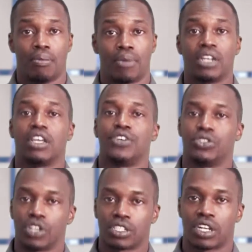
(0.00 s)
But if you're
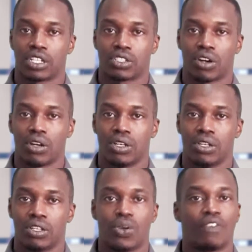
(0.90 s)
just getting started,
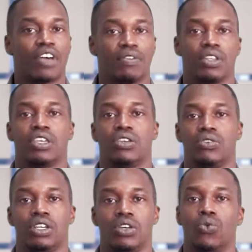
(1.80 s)
you have everything you
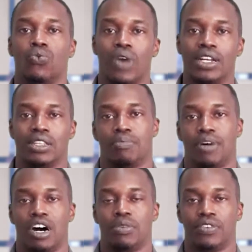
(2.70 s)
need right in the
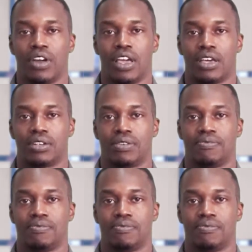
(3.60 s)
palm of your hand.